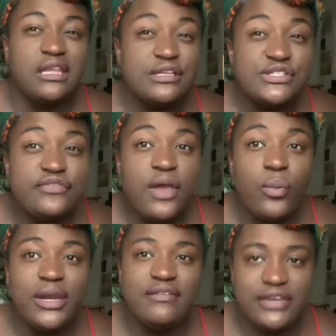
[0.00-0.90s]
So if y'all
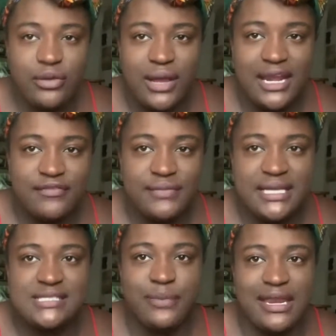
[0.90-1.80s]
want a video kind of me
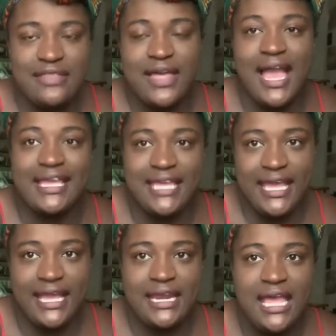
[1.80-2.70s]
explaining that, I
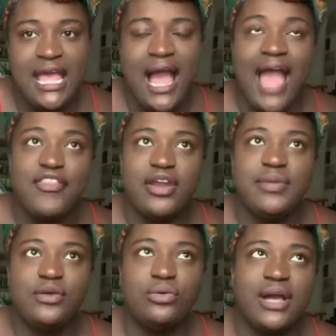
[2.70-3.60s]
can. I thought it'd
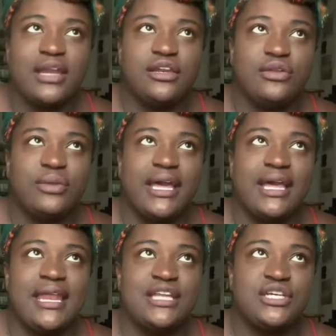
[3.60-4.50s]
be cool kind of to do like
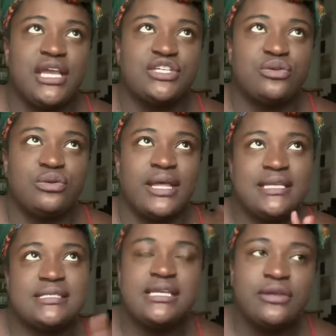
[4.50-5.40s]
an educational like
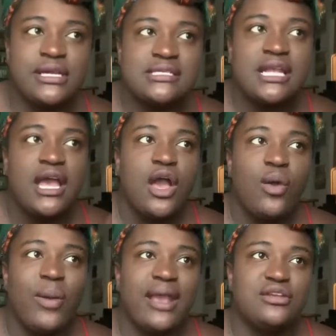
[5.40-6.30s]
series
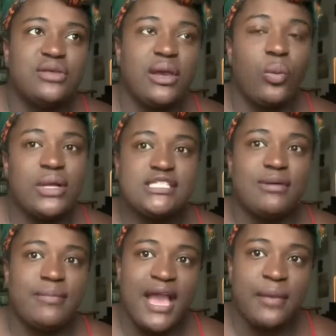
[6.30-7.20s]
where I can do like what's in
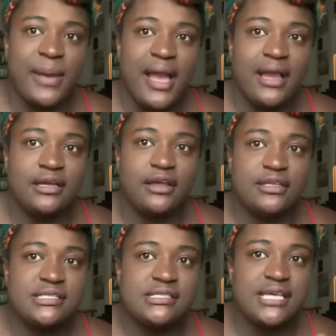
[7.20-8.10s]
my backpack,
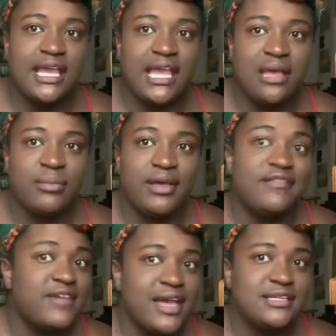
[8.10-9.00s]
since I am a
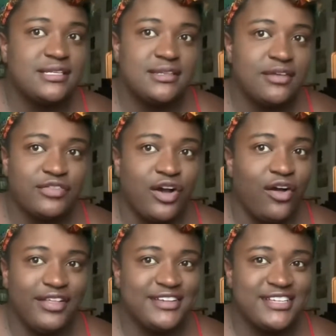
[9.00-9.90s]
vet of
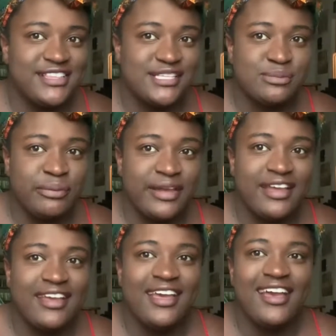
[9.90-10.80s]
college at this point,
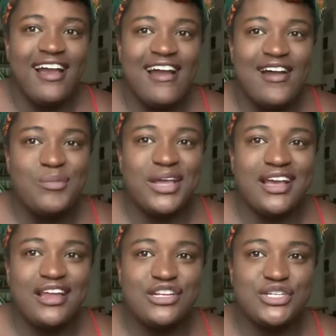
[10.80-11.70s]
and
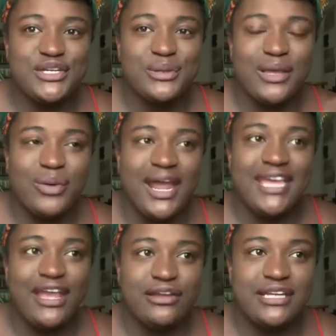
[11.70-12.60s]
kind of show you like what I
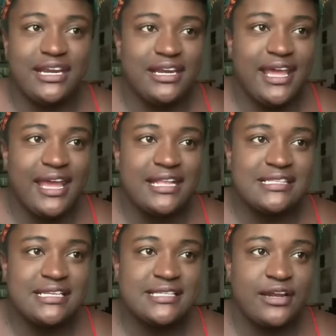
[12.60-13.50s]
carry day to day and
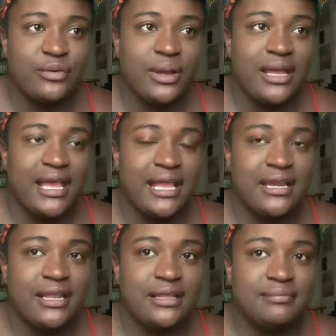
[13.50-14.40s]
etc.
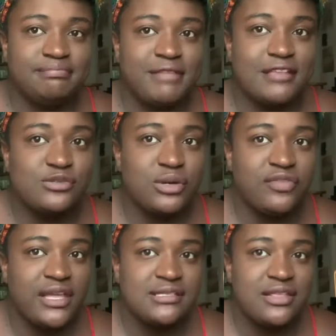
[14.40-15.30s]
and that sort of
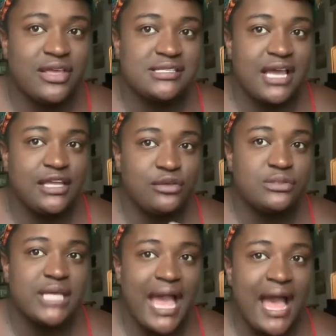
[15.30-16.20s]
things, the things I use,
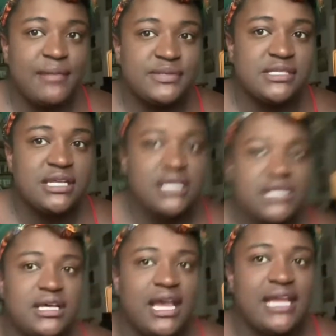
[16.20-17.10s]
the apps
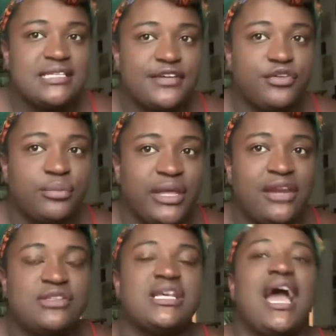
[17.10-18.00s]
and different
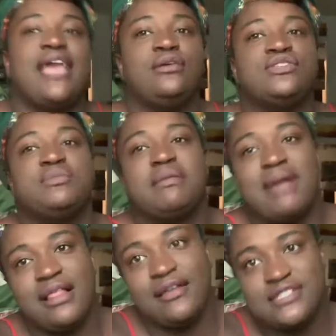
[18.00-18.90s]
planners that I use to make
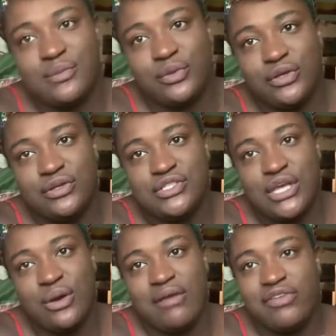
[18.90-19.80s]
my life simpler.
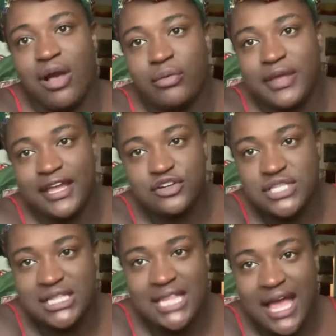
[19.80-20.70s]
So if y'all would be
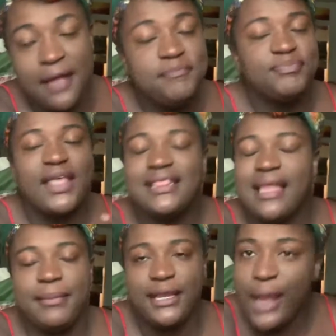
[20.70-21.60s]
interested in that,
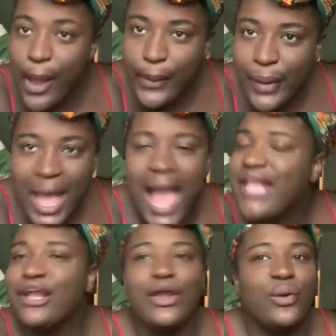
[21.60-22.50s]
let me know.
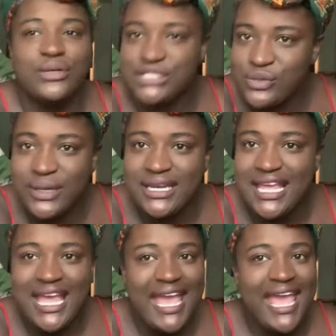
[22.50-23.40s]
Your girl will do it,
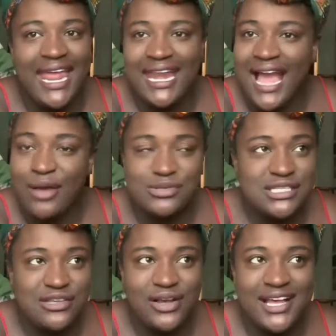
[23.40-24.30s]
and I will
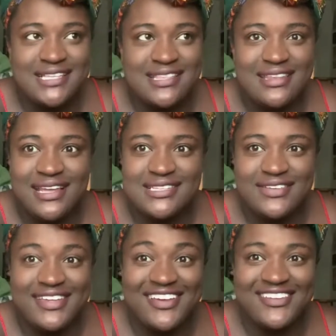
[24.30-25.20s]
see you guys in the next
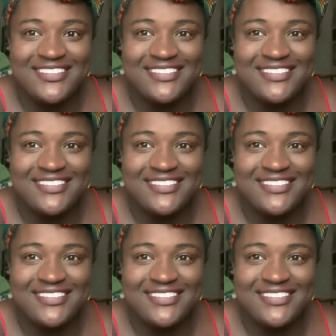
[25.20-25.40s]
video.